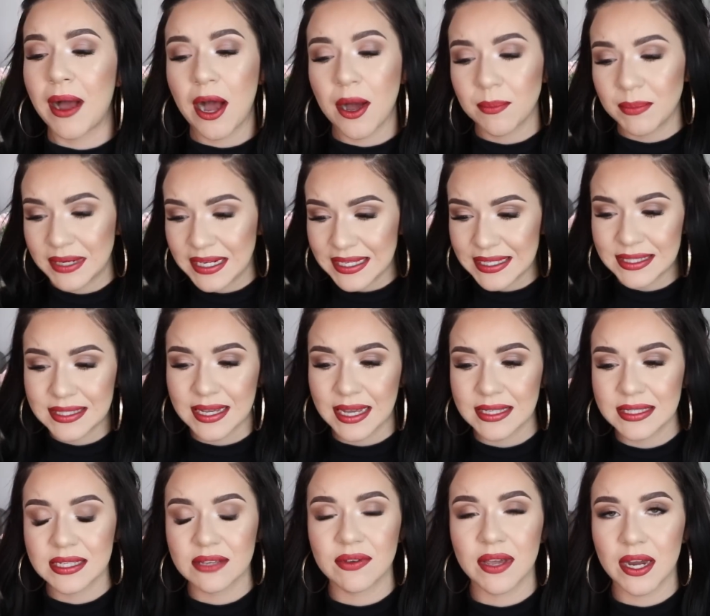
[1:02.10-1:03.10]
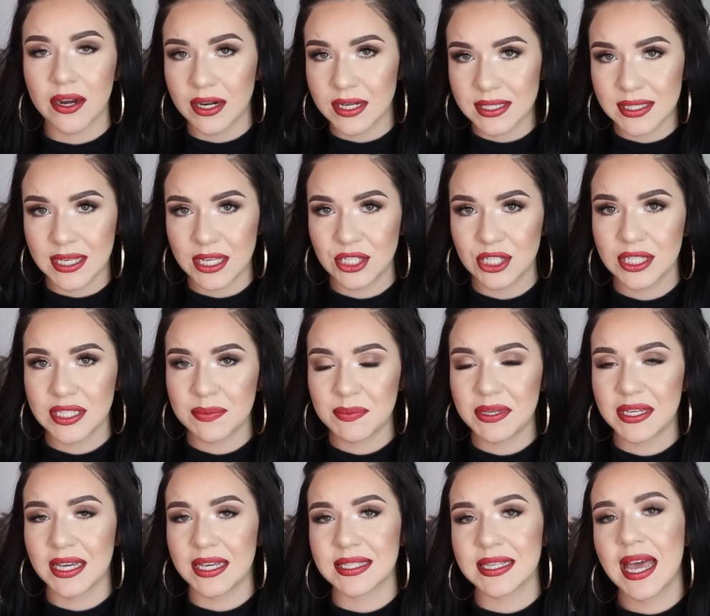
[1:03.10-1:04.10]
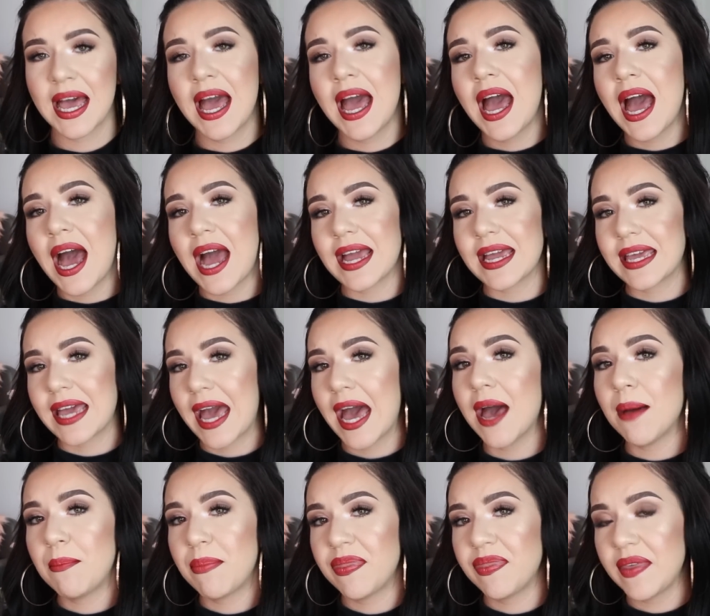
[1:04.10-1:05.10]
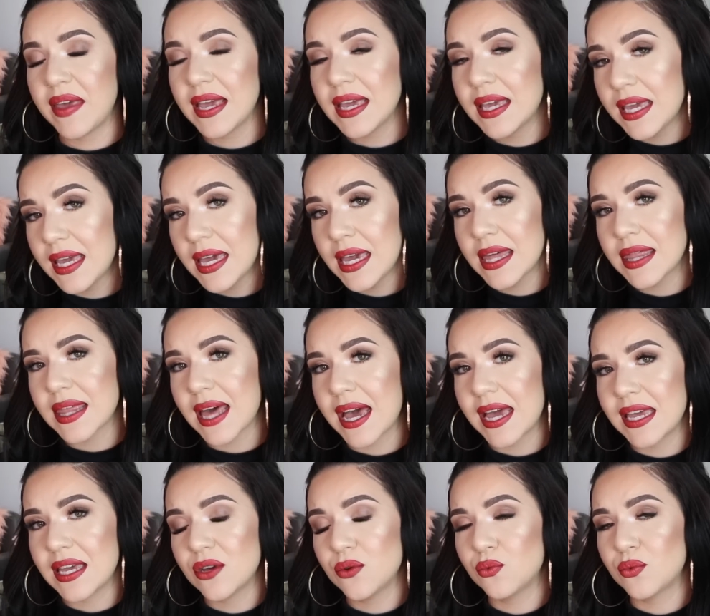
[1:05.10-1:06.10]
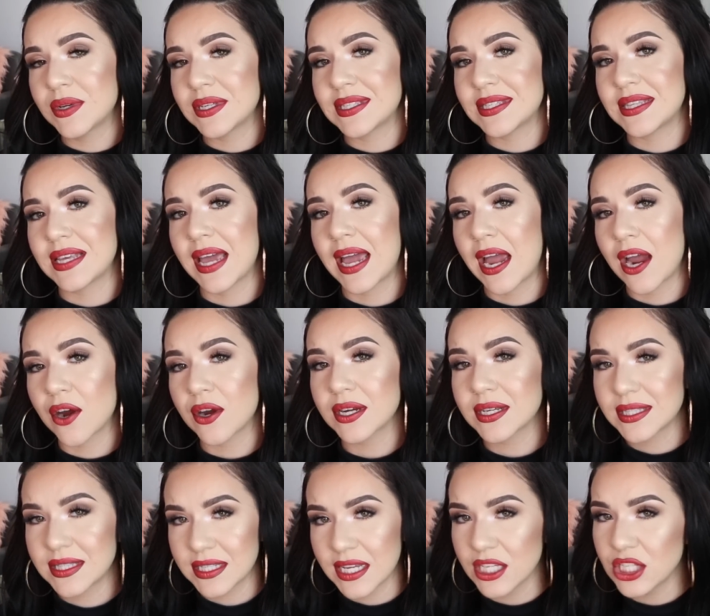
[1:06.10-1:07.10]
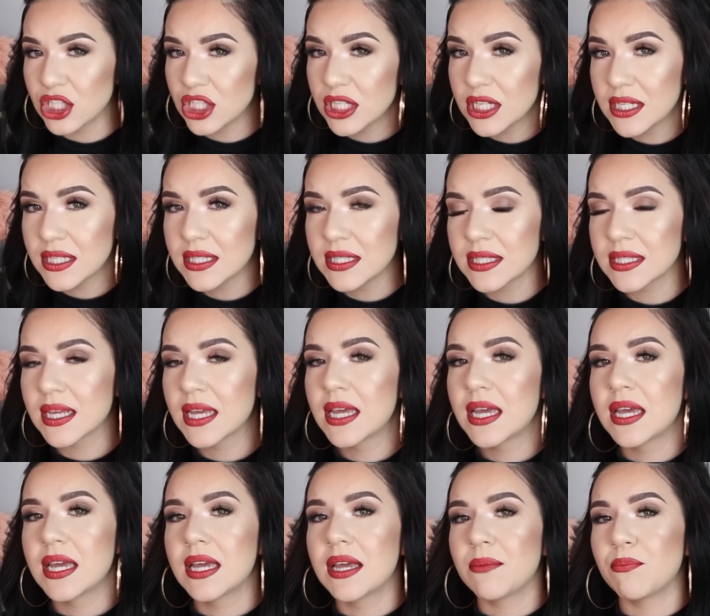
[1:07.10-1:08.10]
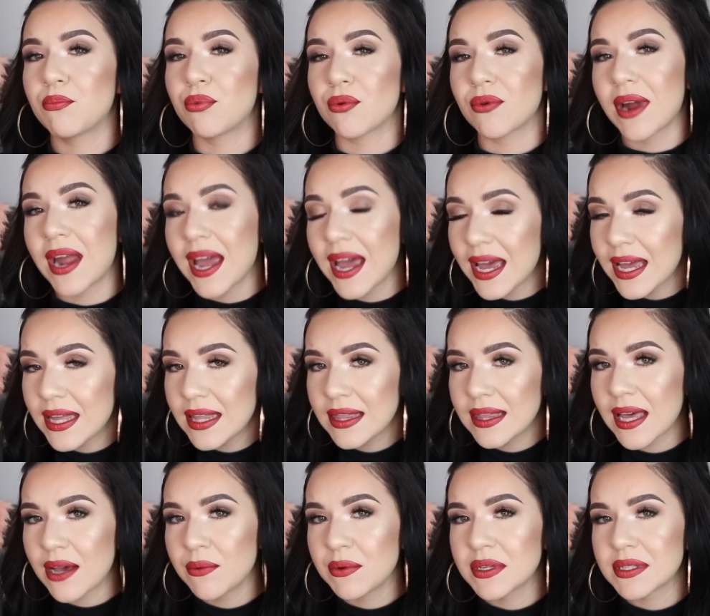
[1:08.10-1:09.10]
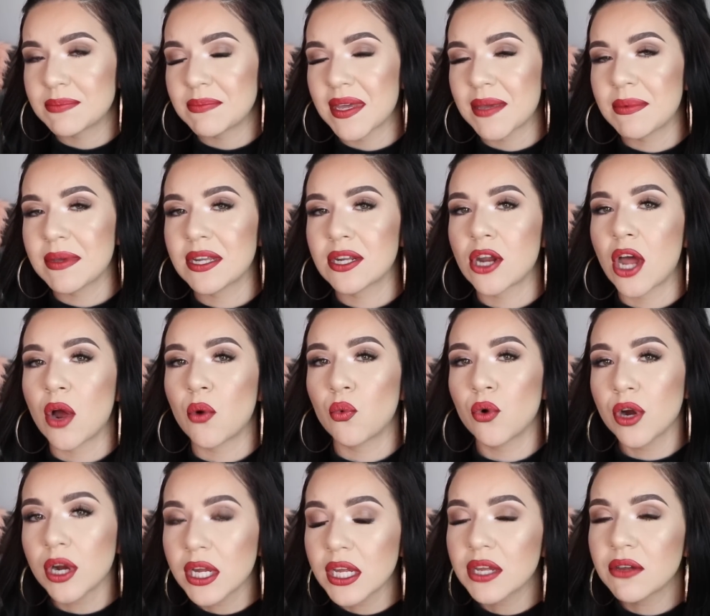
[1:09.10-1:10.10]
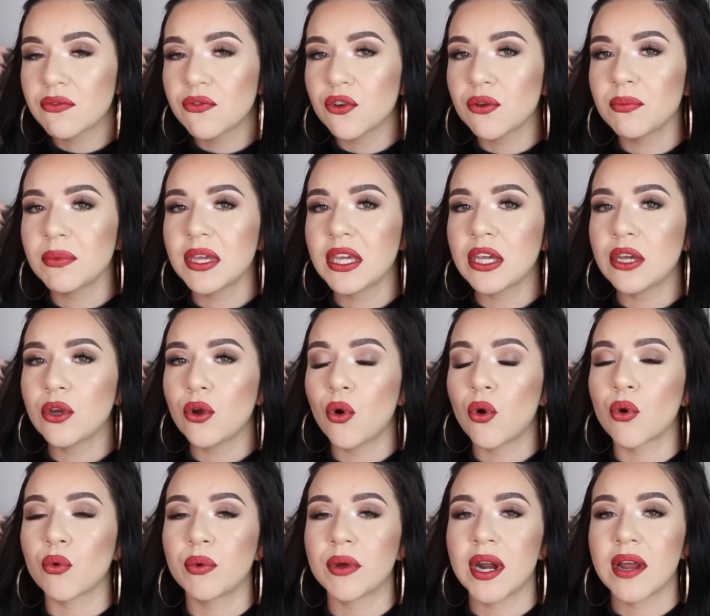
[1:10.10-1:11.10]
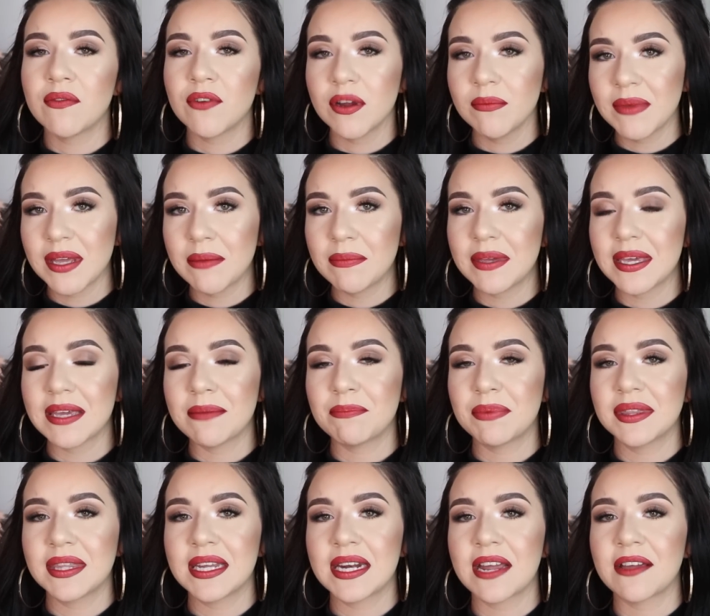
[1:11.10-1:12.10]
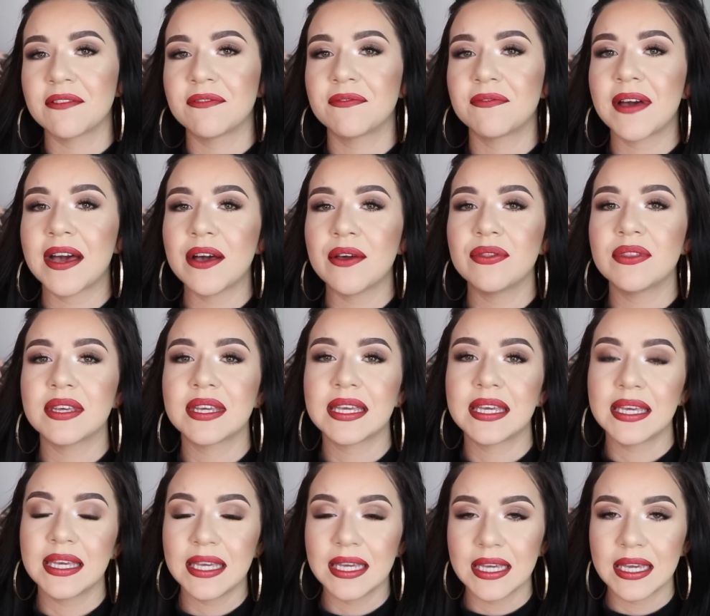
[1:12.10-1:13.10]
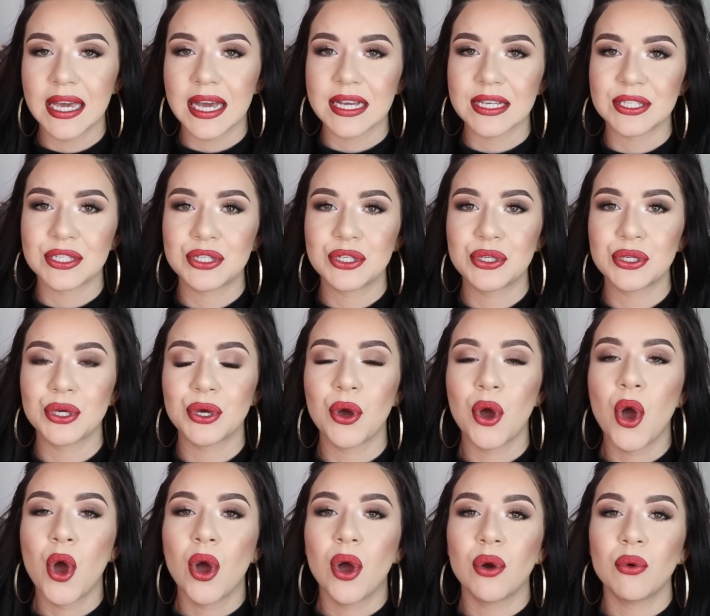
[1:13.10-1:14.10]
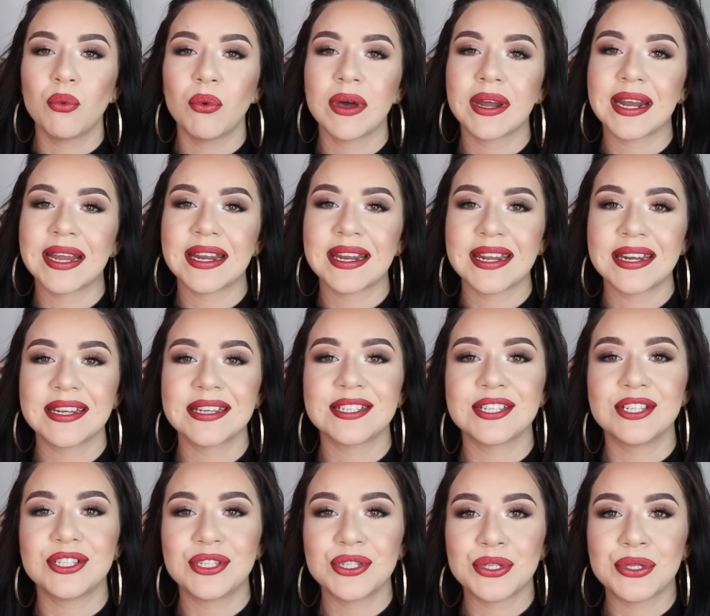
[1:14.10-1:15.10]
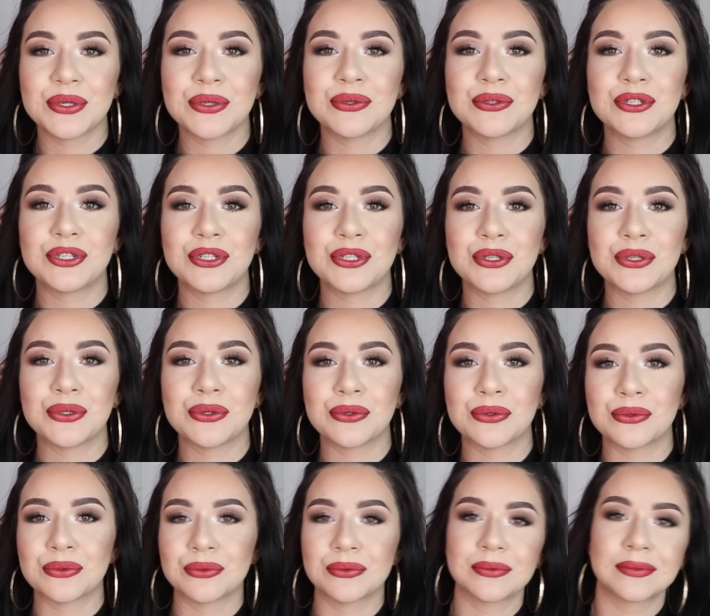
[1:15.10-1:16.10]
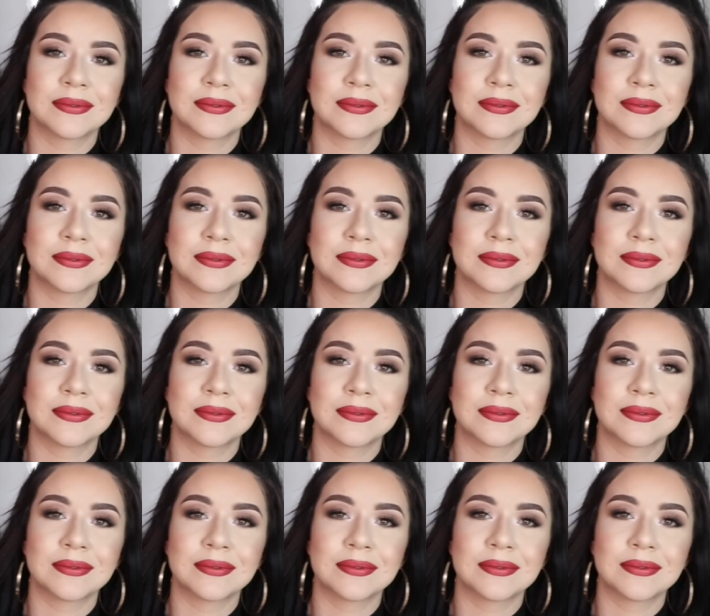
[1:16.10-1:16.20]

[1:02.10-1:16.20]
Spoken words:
how many sets of hair extensions because I kept thinking that it was the hair extensions brand that was maybe not working for me or whatever it may be, but then I found the key as to what I needed to do to